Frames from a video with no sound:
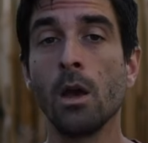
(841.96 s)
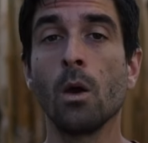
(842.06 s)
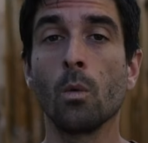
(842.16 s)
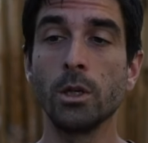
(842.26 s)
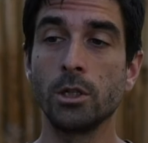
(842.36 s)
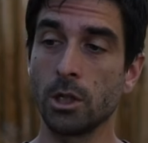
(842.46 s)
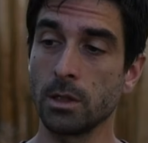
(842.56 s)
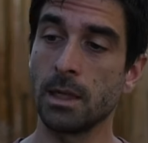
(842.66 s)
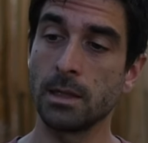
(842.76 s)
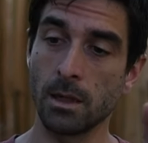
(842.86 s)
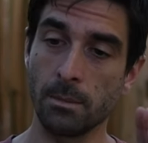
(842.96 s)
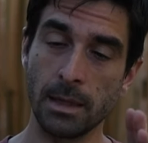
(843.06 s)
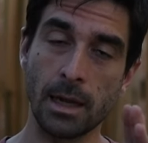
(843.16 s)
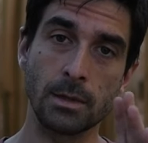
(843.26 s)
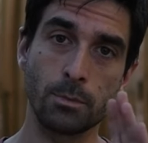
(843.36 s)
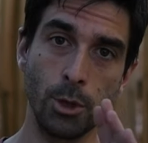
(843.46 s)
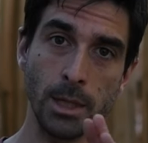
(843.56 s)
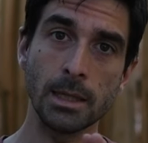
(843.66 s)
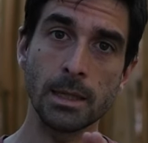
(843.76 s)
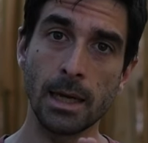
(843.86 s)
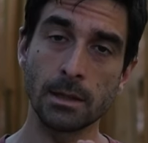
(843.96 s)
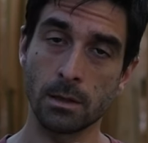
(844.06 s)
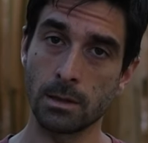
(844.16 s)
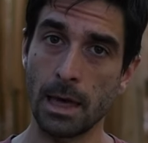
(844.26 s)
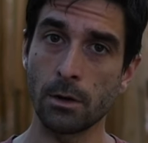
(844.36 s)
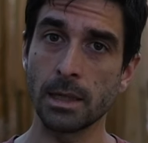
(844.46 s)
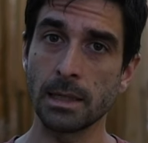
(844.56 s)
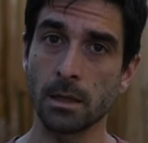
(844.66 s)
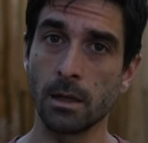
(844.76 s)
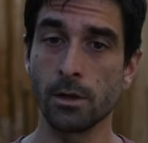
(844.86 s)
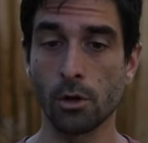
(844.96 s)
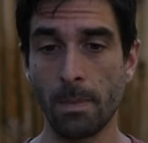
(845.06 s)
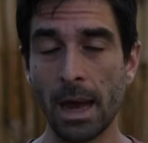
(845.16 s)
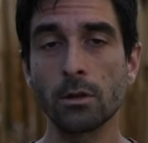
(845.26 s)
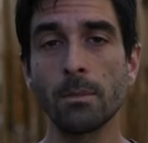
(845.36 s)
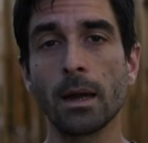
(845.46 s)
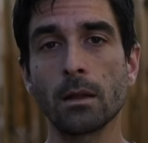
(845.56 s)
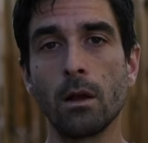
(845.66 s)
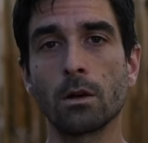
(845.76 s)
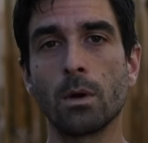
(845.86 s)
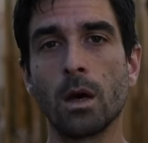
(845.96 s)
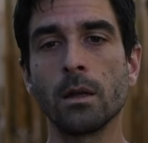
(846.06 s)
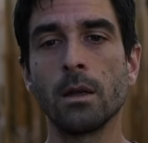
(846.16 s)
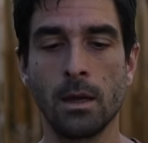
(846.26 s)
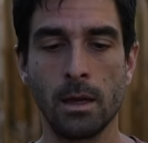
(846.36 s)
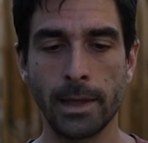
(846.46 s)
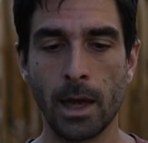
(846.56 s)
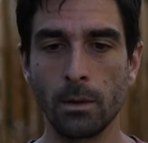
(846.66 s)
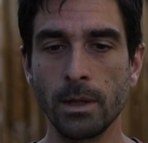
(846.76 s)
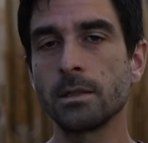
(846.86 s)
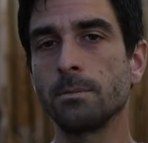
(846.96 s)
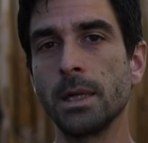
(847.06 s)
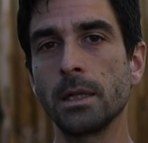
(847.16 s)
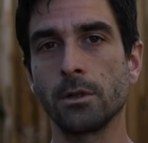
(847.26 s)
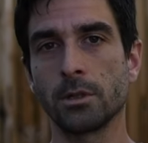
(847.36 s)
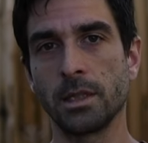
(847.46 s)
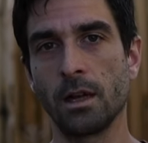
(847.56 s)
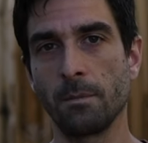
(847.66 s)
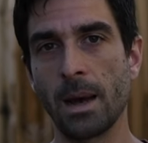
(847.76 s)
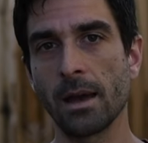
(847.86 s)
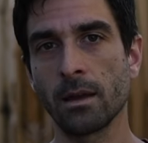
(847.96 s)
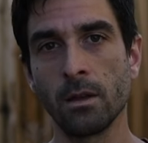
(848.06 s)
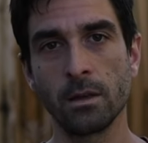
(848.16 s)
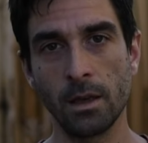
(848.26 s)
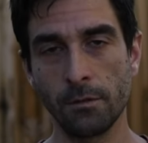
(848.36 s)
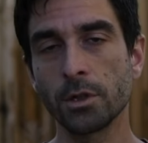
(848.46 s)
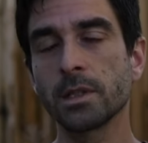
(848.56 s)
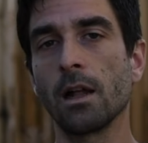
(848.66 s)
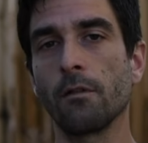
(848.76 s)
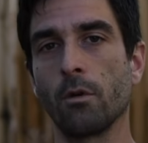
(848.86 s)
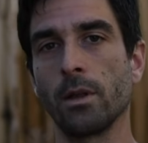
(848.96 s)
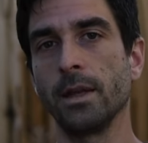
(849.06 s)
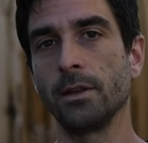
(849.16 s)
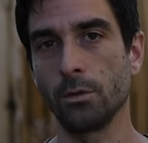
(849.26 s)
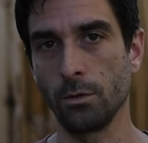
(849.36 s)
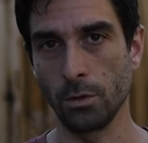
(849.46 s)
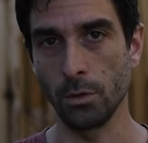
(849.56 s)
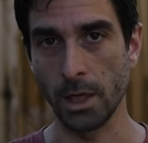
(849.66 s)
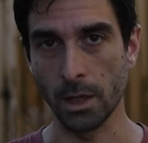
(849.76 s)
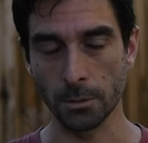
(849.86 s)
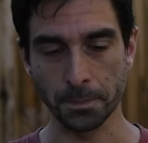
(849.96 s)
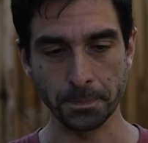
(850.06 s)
We just did something that's pretty intense on Saturday, Sunday, your back-to-back long run. Now let's build yourself back. Give yourself 1 day to heal.